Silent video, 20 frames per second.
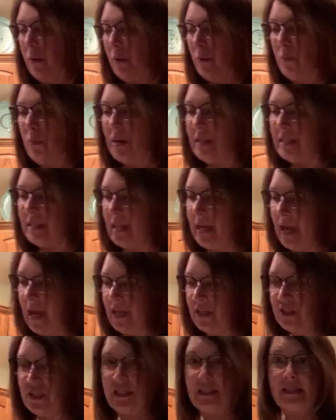once they
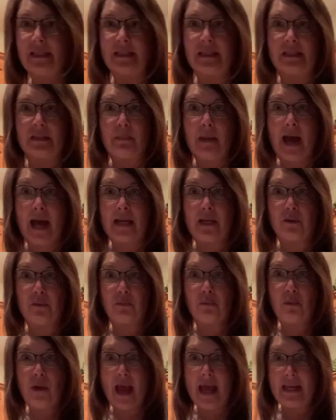had Jesus' body
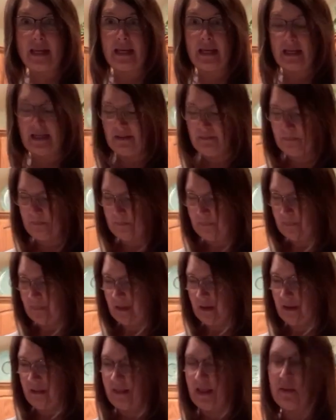ready,
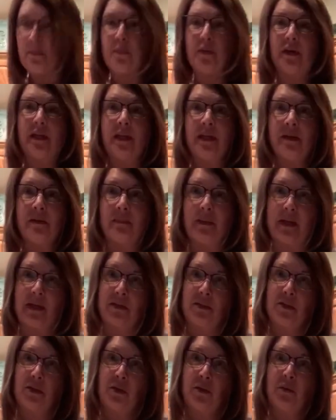they put him
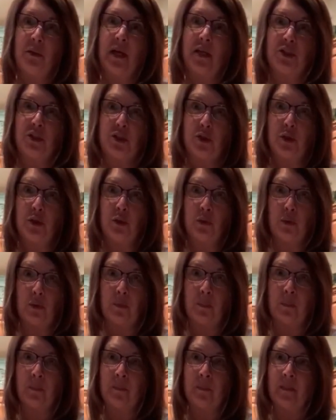into a tomb.
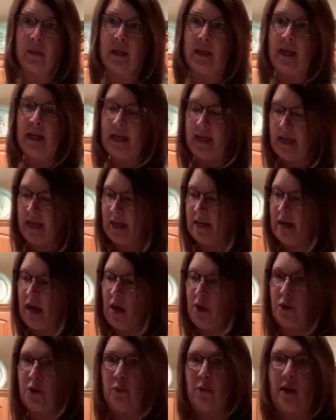And
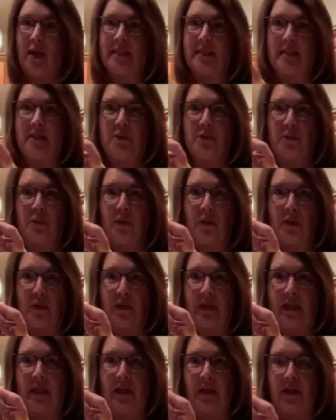our crescent roll
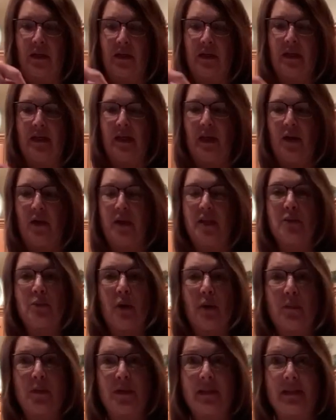here
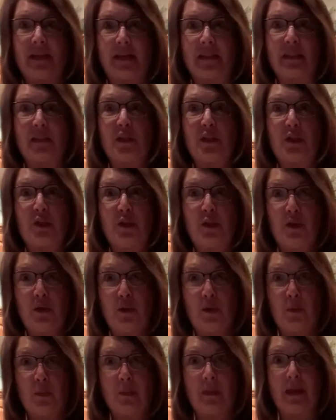represents the
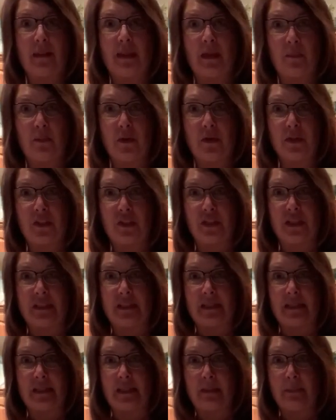tomb that they put
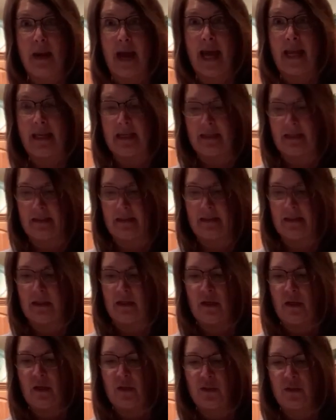Jesus' body in.
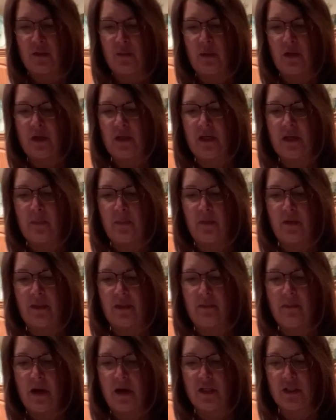So we're going to put the
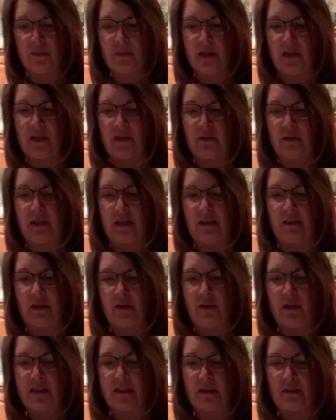marshmallow in the
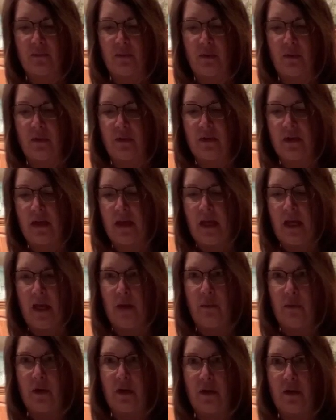crescent roll.
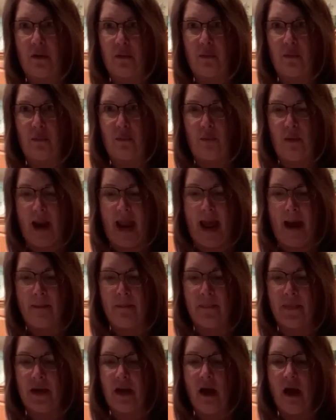We're going to wrap
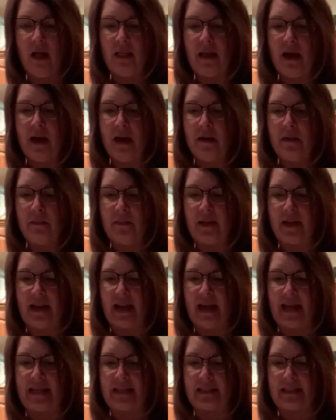it all up
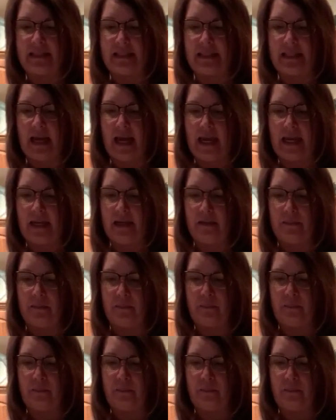nice and tight.